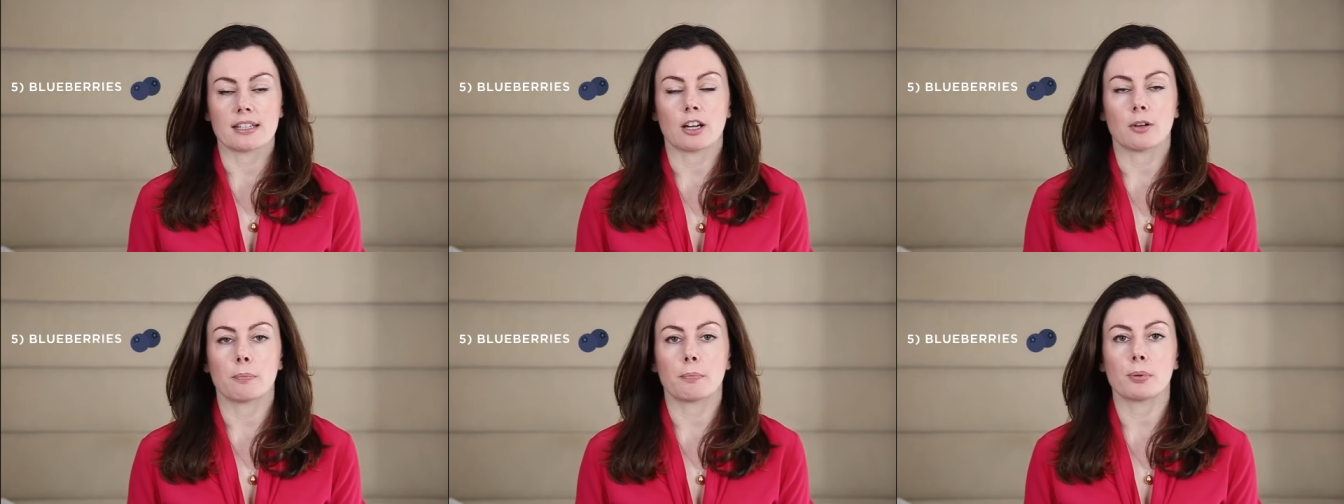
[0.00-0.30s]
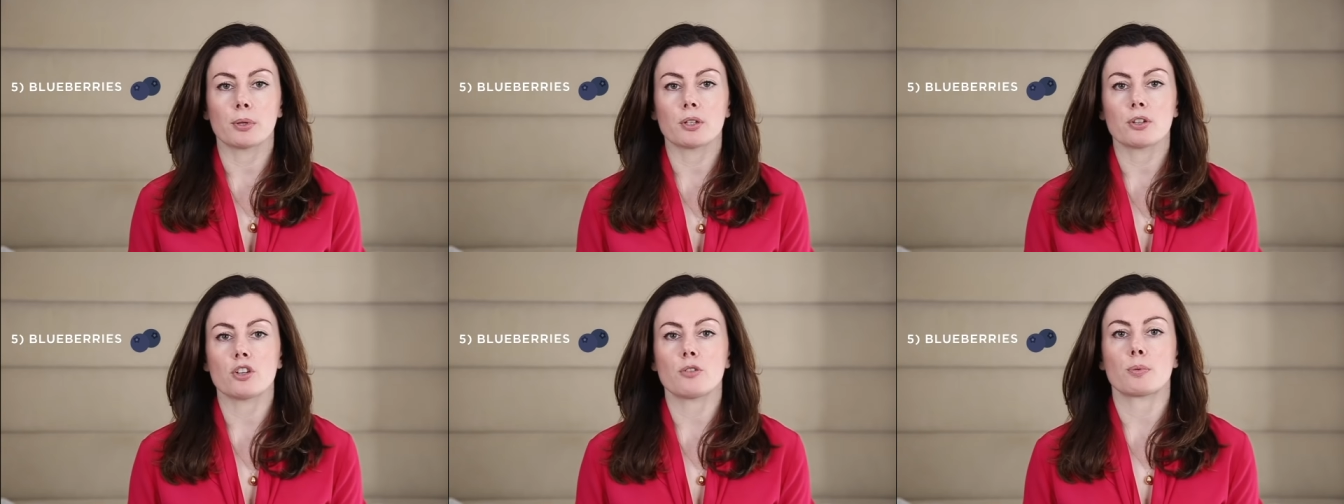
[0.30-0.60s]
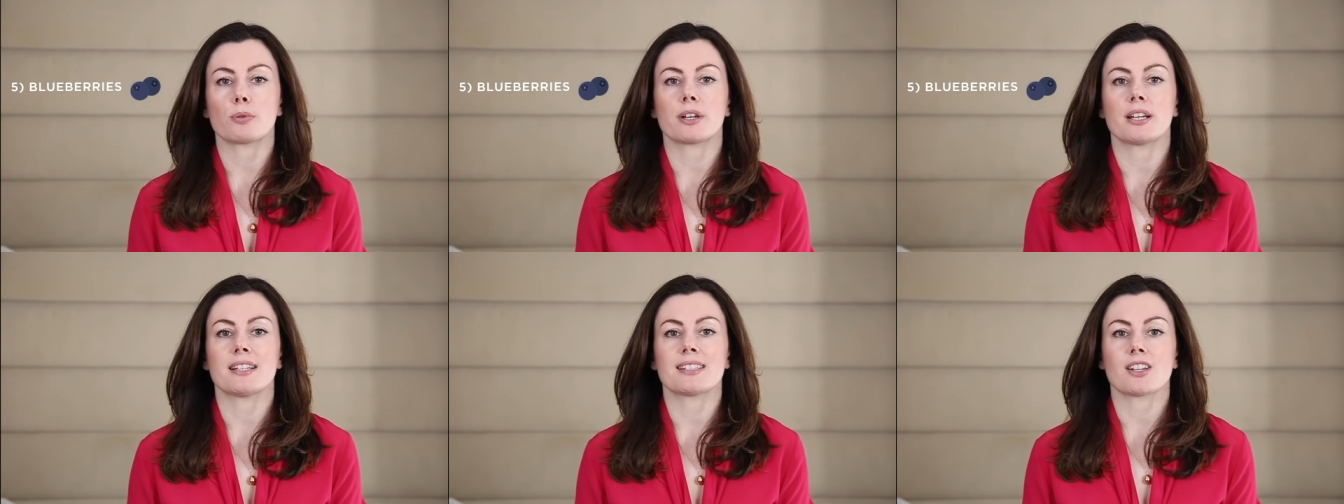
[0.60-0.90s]
Now,
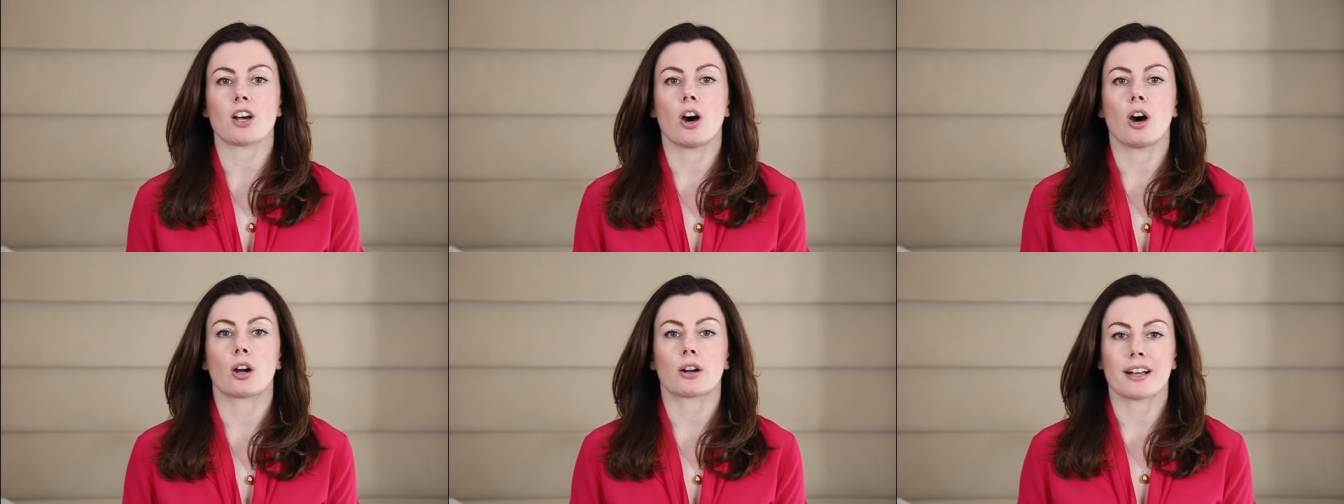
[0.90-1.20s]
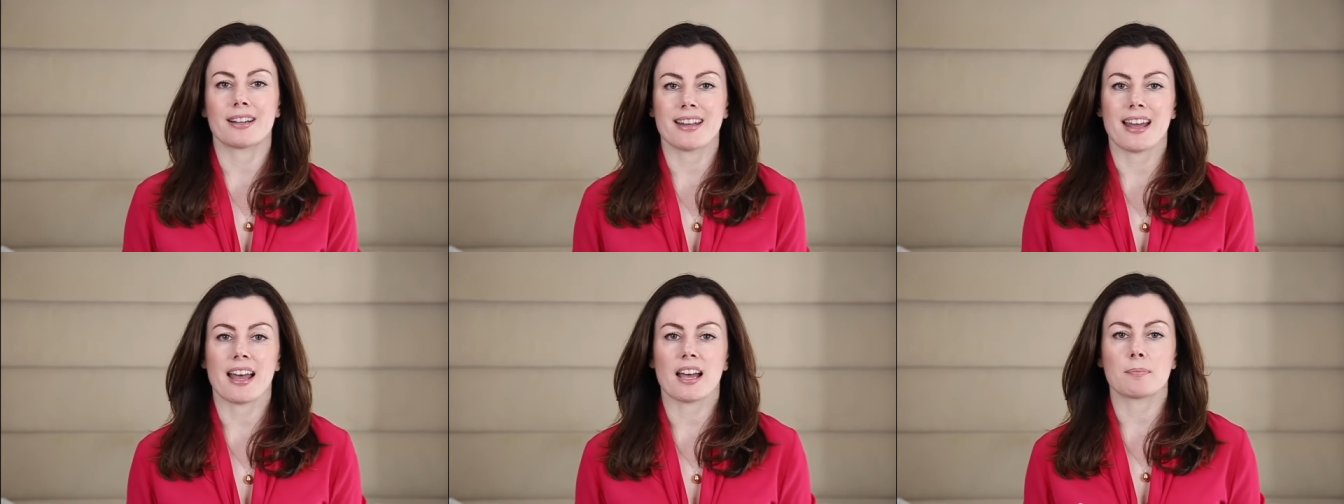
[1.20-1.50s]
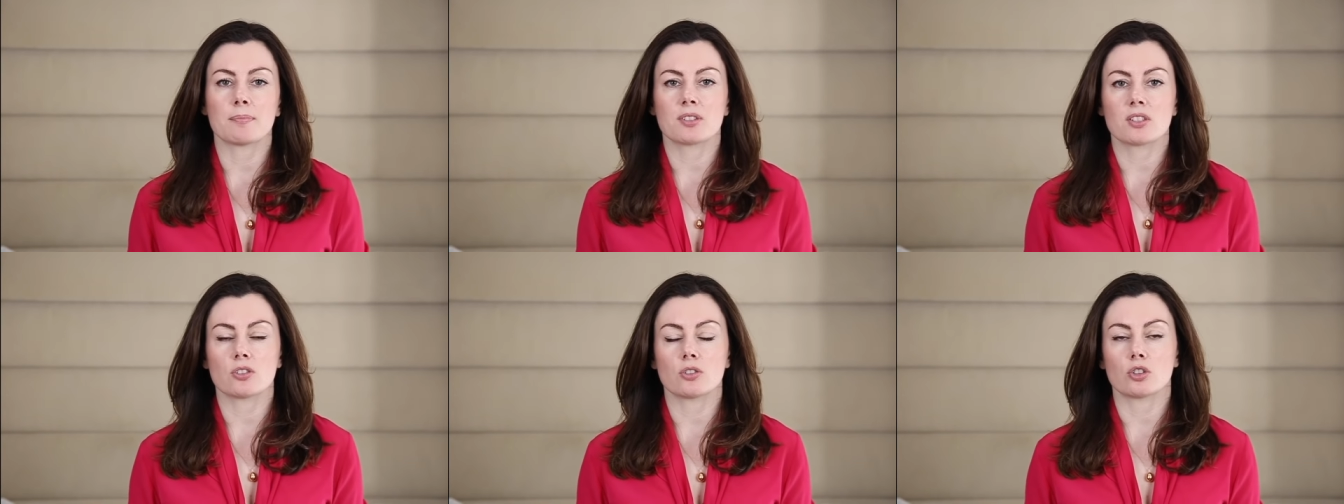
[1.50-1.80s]
blueberries are an
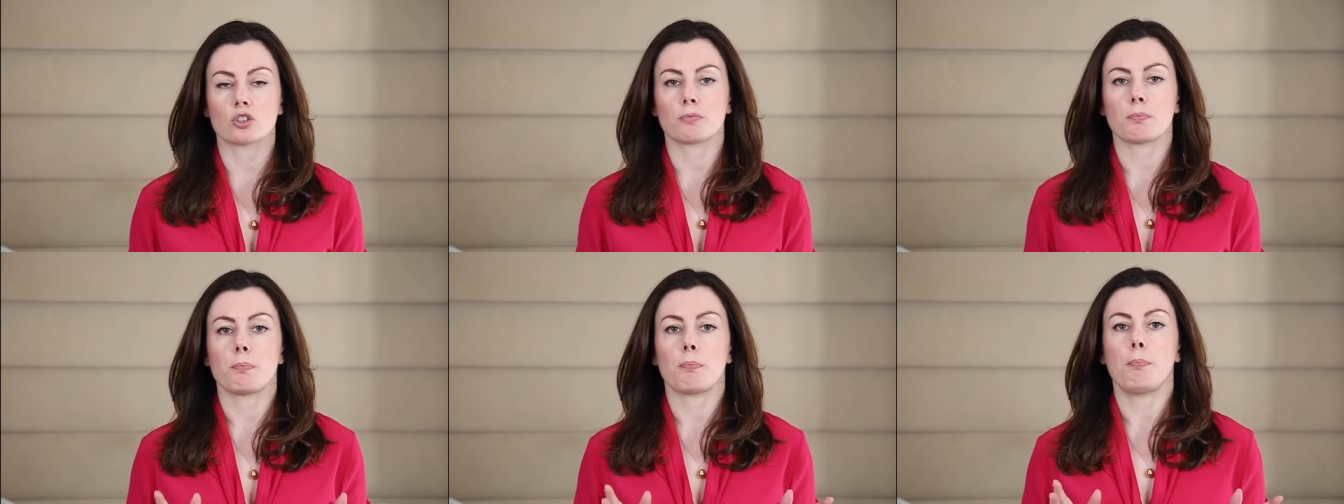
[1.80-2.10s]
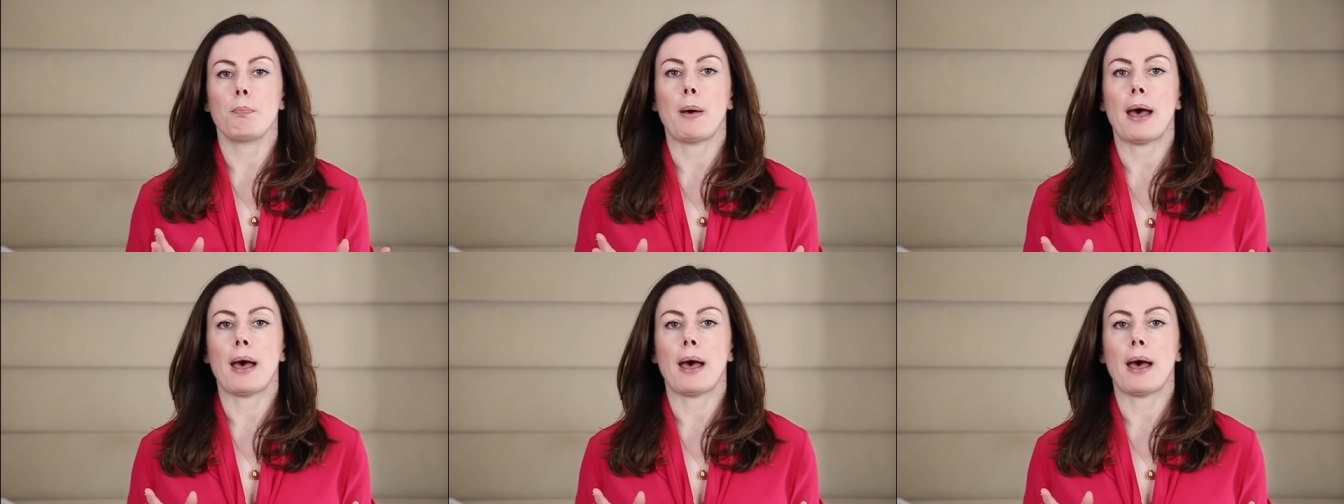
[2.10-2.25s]
absolute